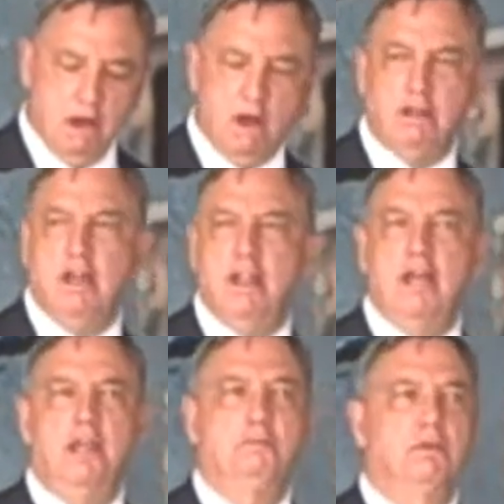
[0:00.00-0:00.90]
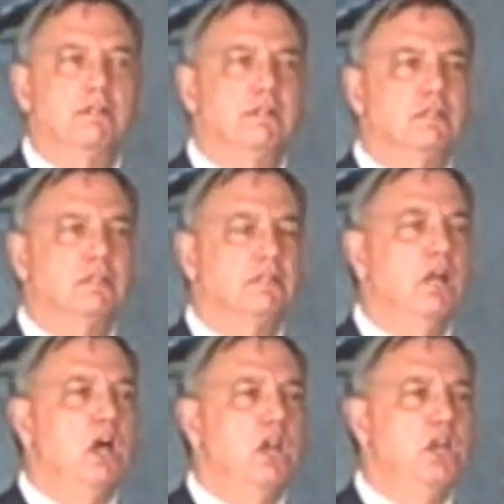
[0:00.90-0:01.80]
on Canadian businesses,
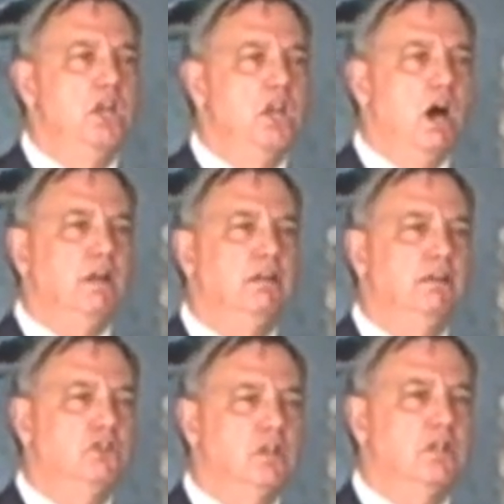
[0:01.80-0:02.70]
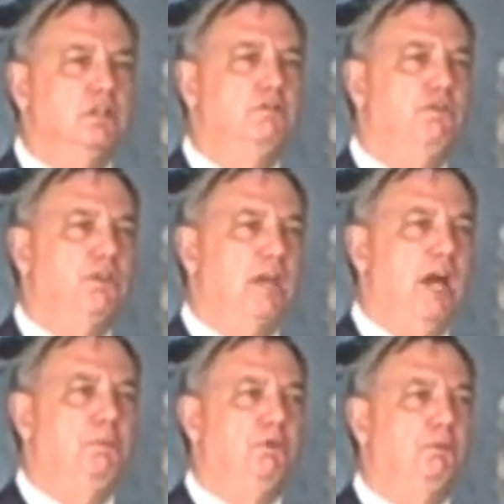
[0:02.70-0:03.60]
not just for the
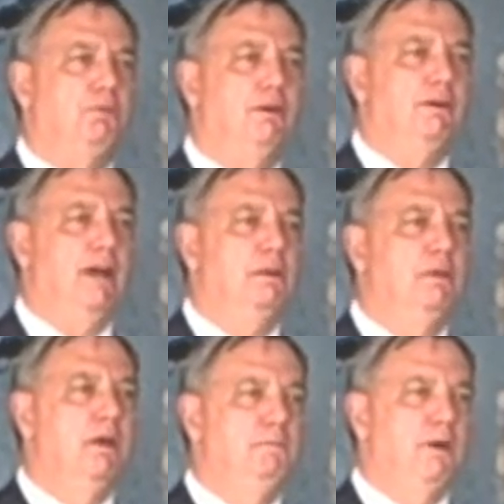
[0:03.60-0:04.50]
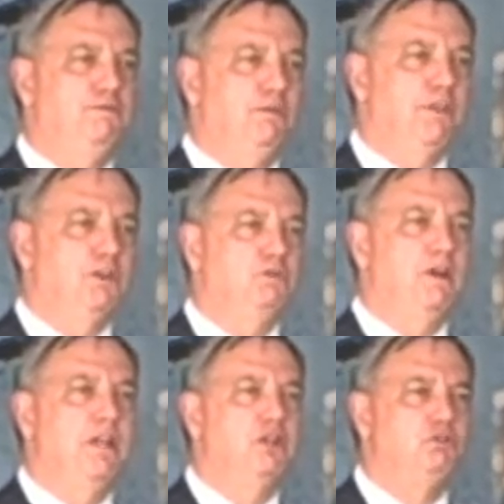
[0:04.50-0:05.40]
capital program, but for the
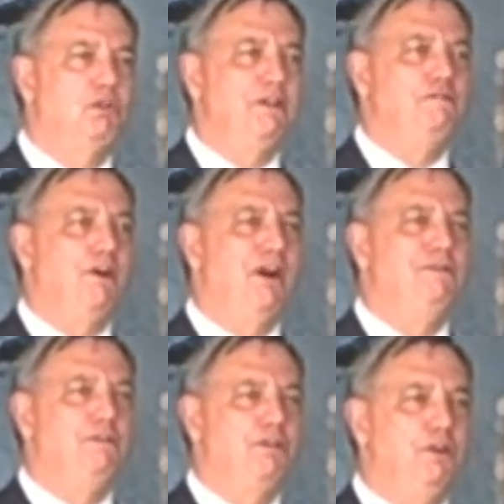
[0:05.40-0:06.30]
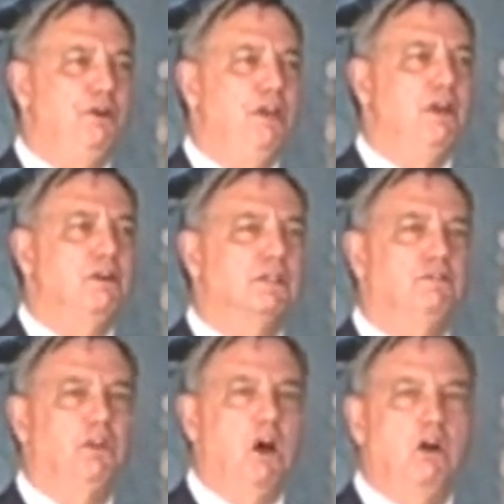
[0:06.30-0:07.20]
20, 25, or 30 years
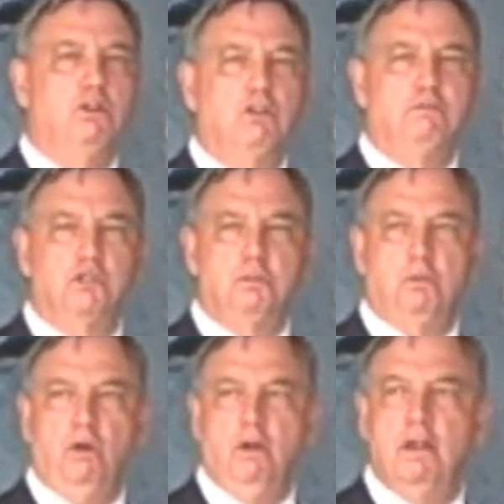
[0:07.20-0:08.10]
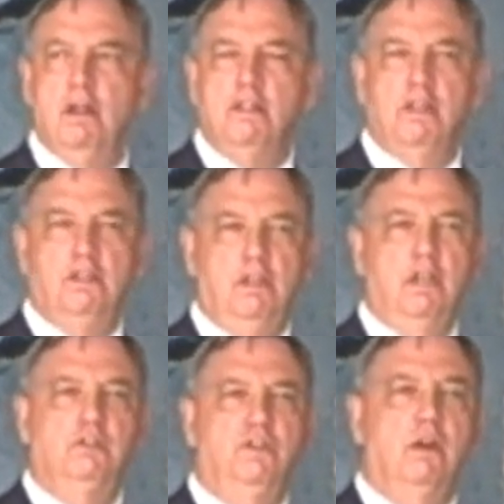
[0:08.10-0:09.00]
of long-term support that
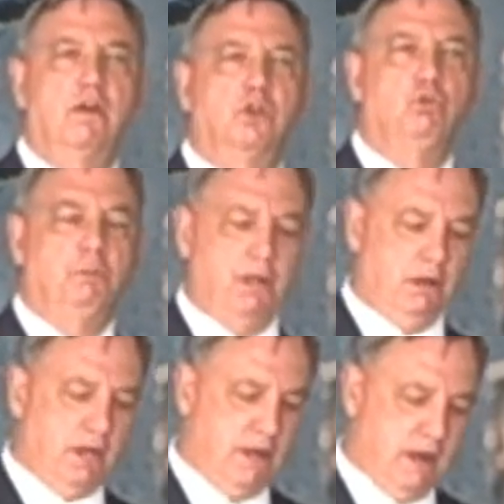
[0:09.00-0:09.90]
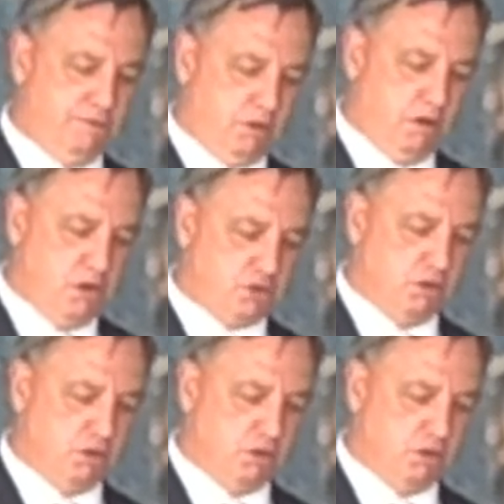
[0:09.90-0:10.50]
these vehicles will be looking after our